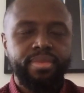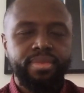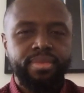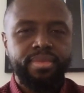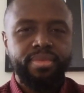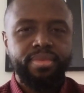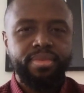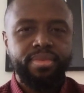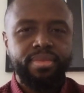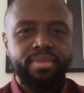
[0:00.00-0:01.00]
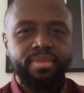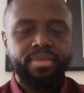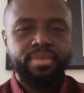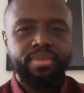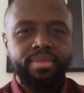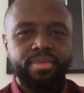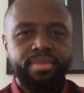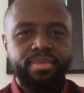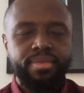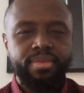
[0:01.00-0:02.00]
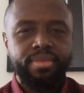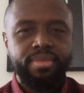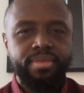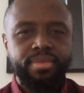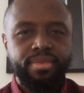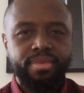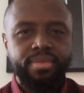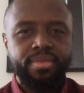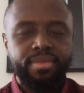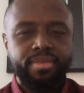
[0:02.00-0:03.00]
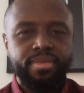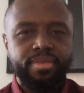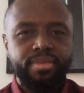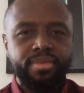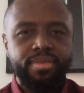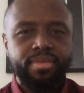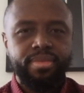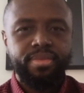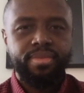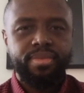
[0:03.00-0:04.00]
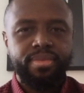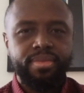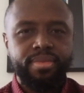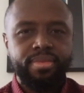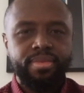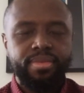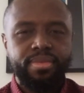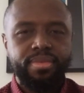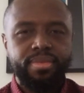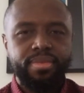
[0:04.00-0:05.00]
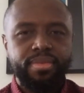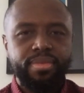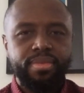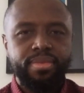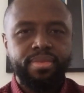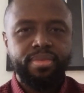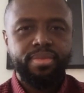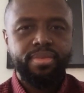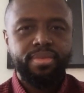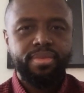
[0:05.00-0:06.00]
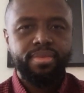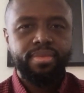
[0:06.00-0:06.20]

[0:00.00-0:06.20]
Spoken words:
(silent)